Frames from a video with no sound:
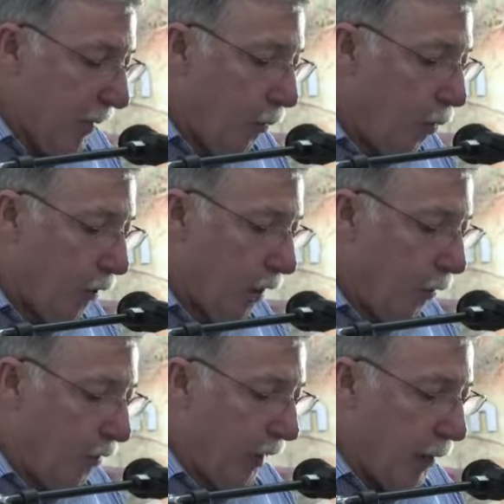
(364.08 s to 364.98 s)
Water
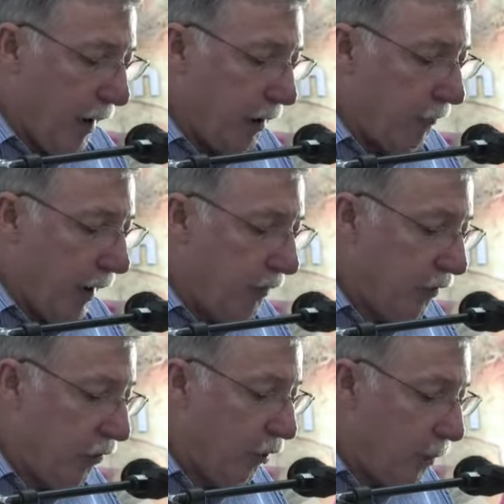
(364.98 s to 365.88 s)
also
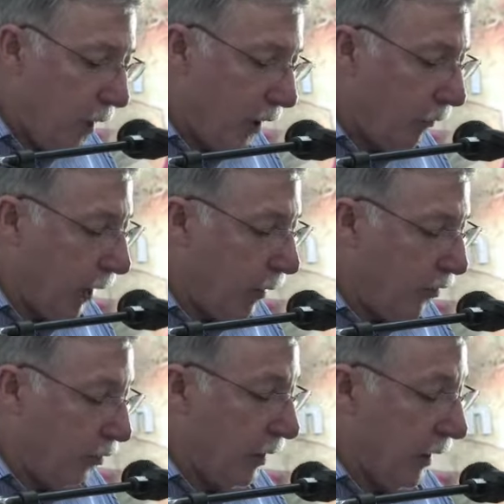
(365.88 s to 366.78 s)
activates the soil
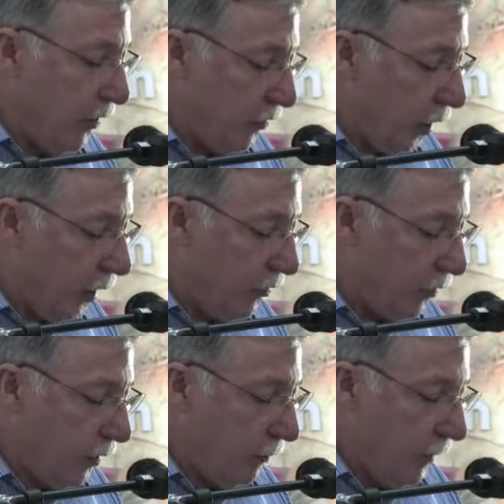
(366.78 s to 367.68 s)
microbes to release
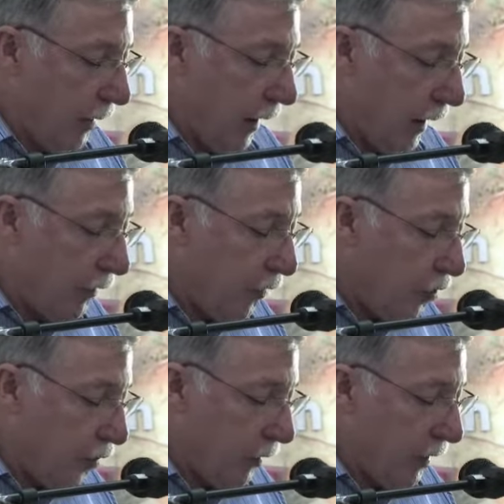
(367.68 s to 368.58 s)
nitrogen and other
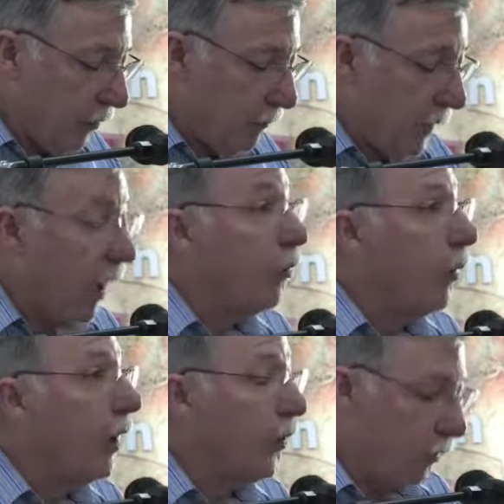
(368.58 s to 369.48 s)
nutrients, as
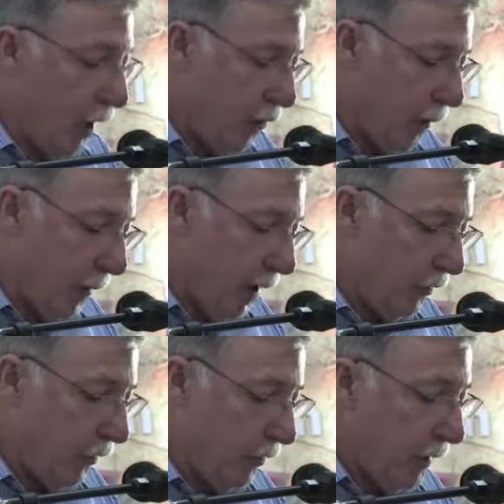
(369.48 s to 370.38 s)
well as growth
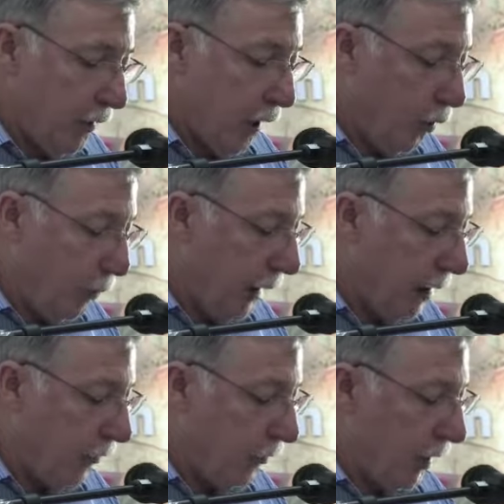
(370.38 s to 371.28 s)
promotants to help
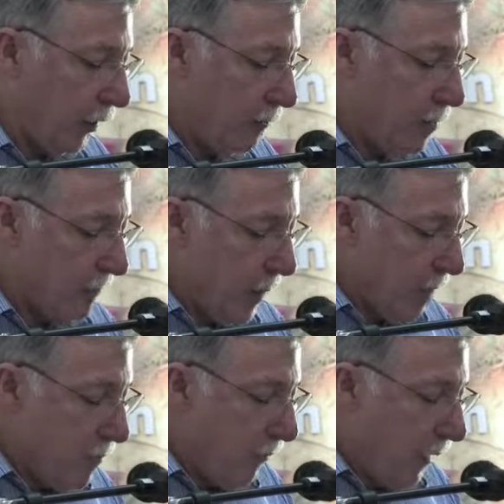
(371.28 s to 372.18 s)
plants grow.
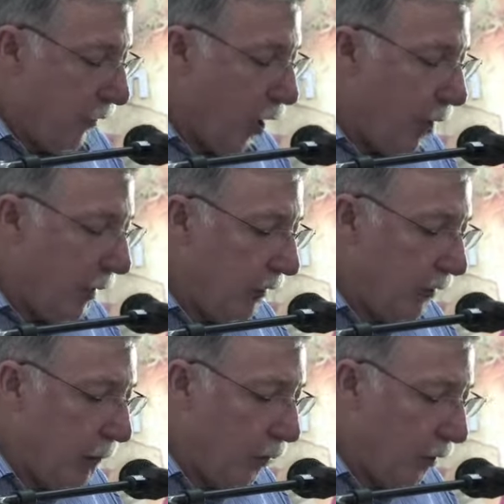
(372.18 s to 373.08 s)
Timing
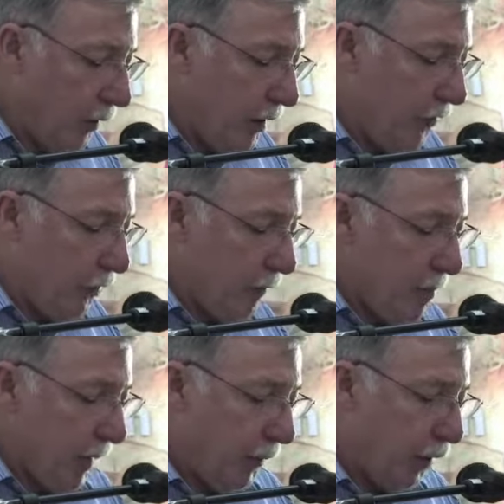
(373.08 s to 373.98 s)
is the important issue
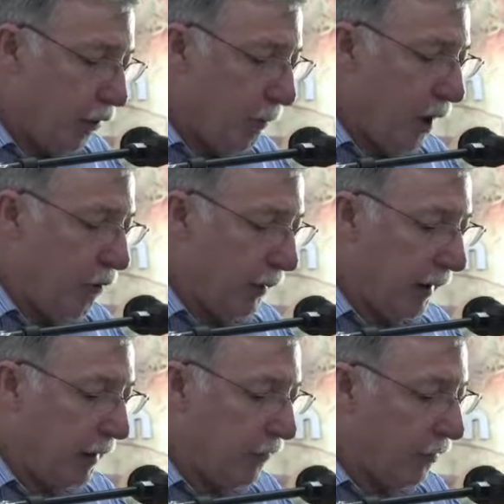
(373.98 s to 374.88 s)
because both
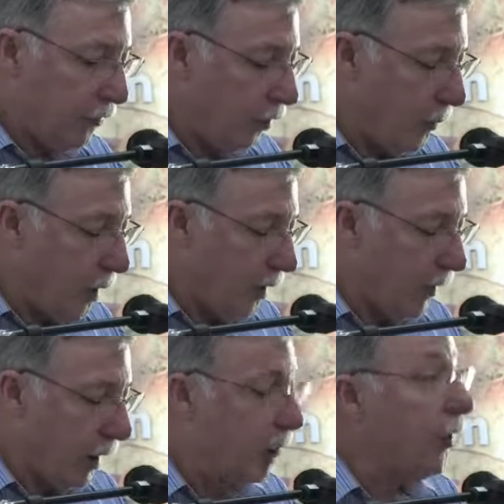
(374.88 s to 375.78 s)
plants and soil
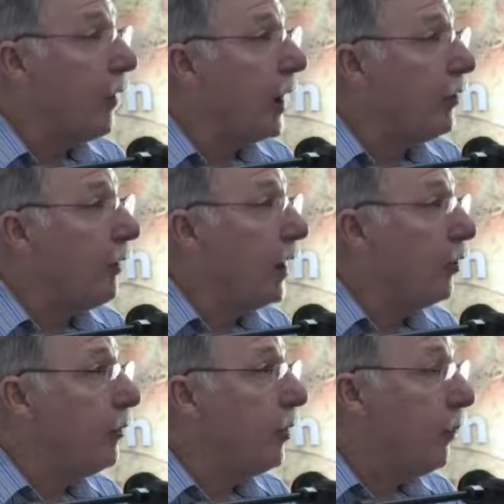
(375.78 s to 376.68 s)
microbes are
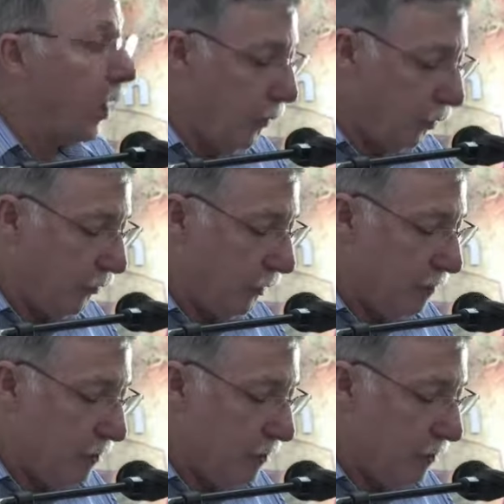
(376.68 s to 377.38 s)
activated by moisture.